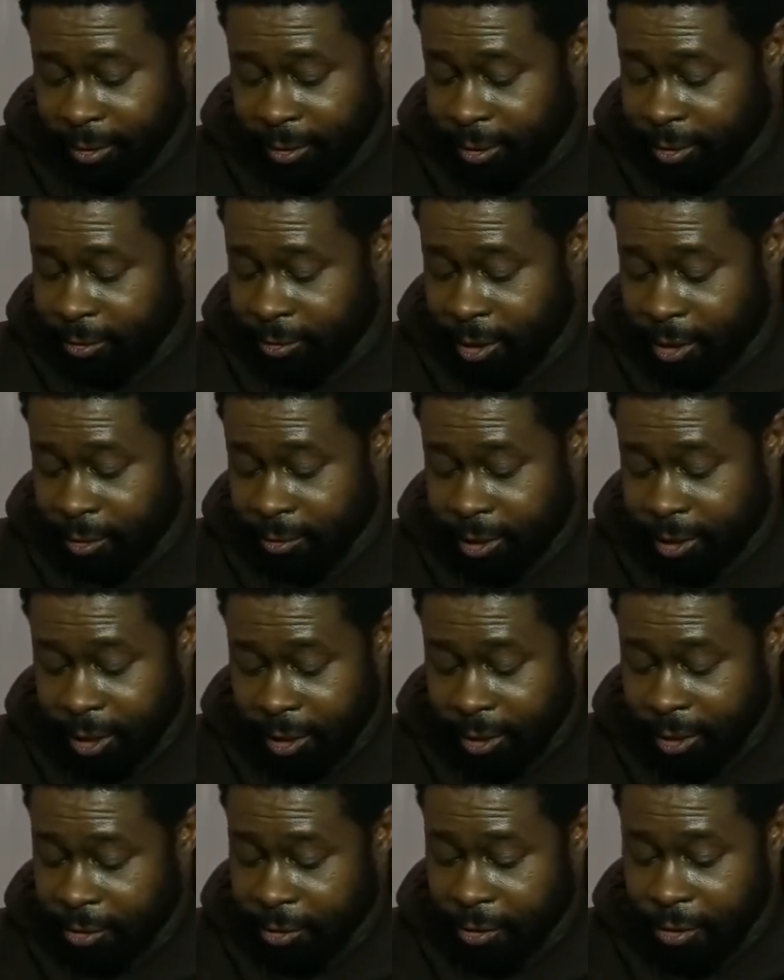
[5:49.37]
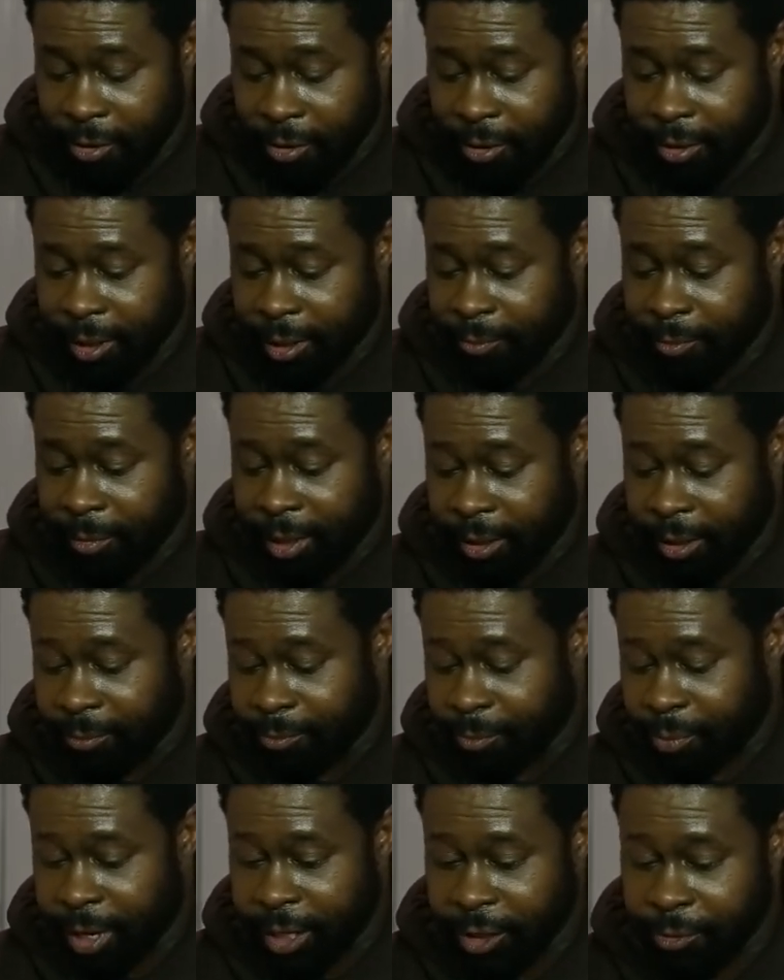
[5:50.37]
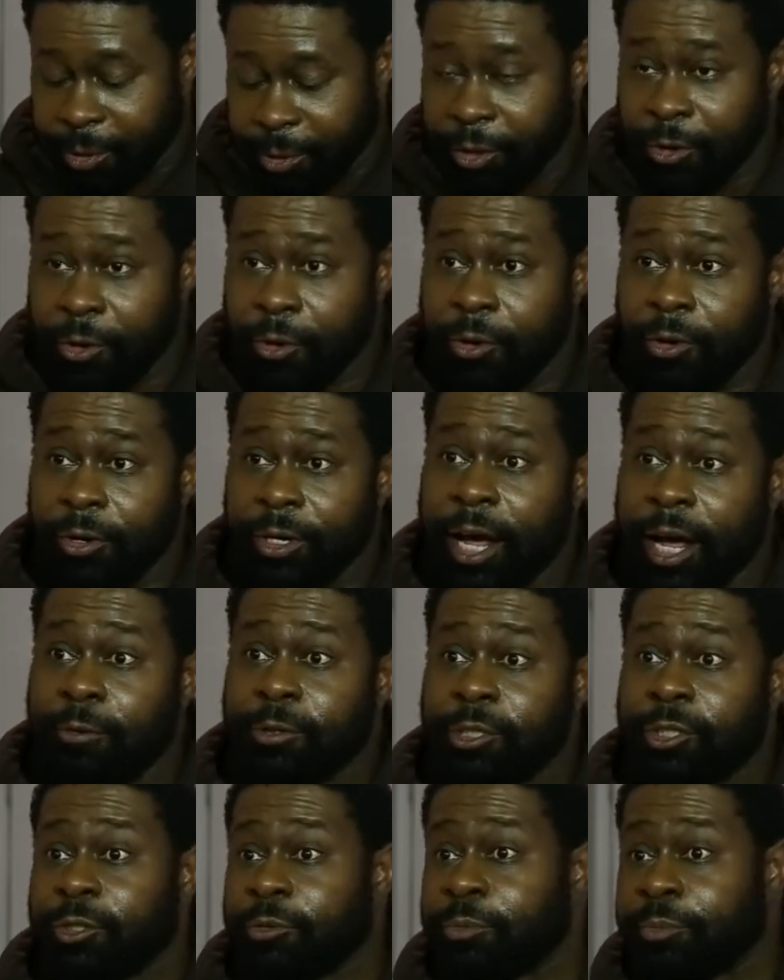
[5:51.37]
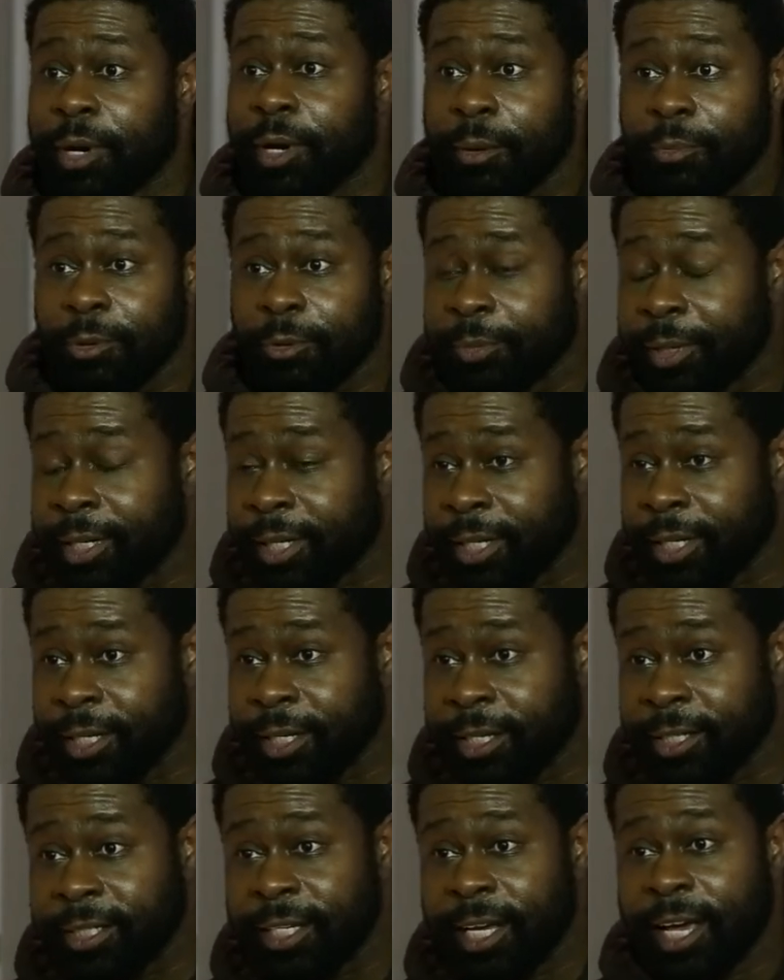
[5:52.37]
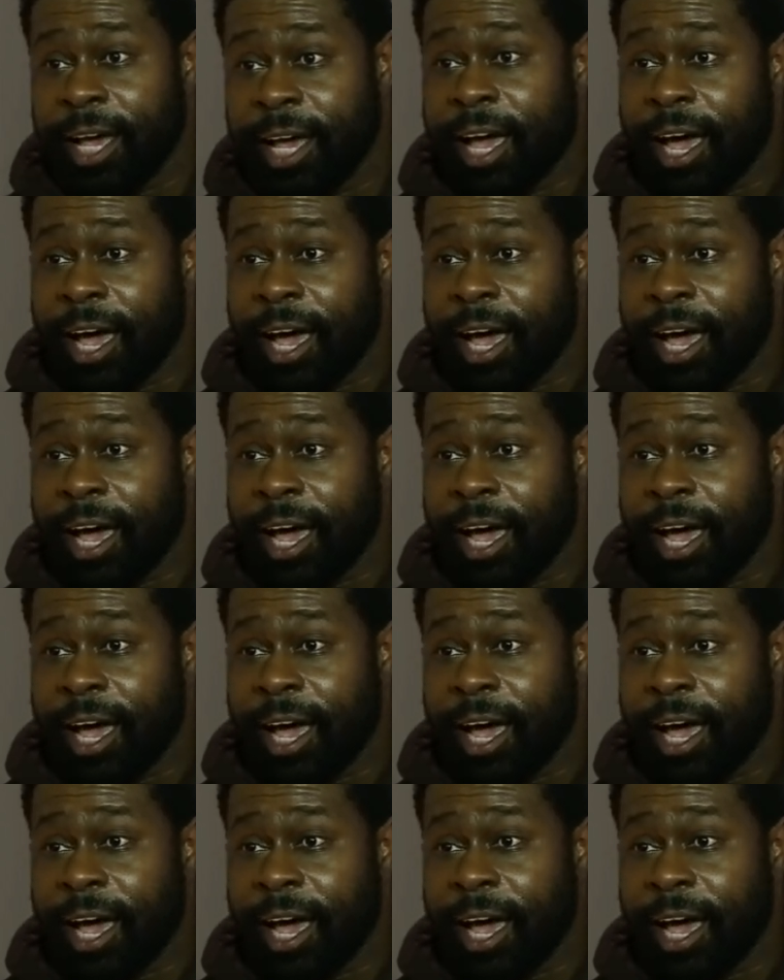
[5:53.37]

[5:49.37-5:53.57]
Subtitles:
you know, turn it on and press record, and I would shoot bumblebees.